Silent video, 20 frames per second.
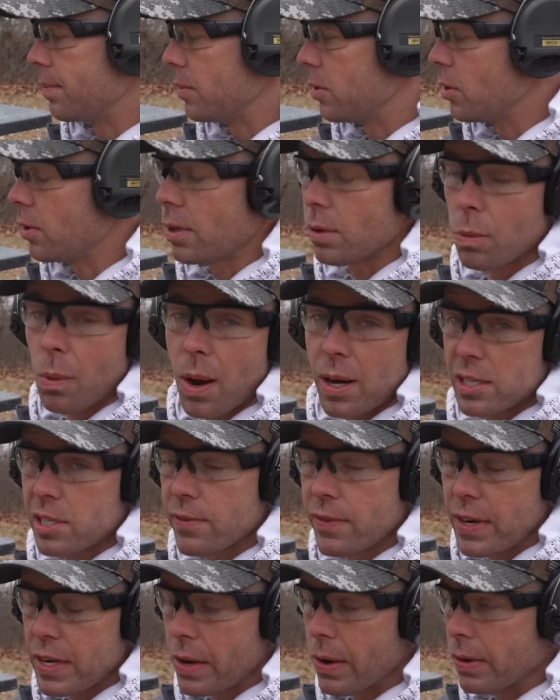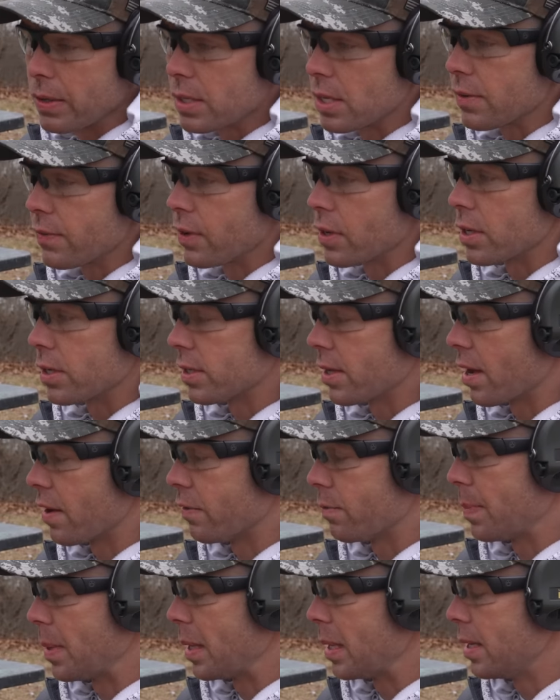You can watch the video and see for
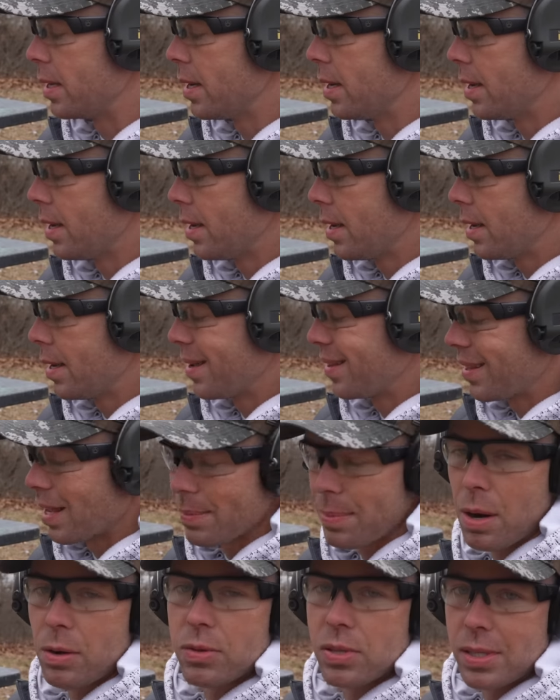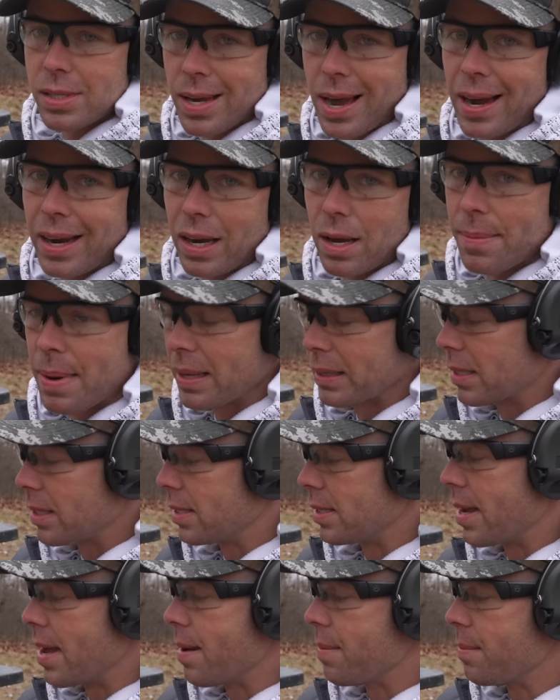yourself, but they both suck about the
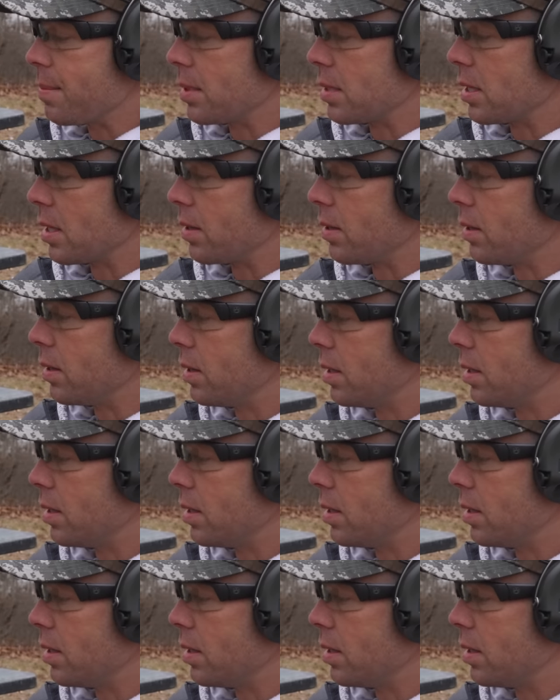same, so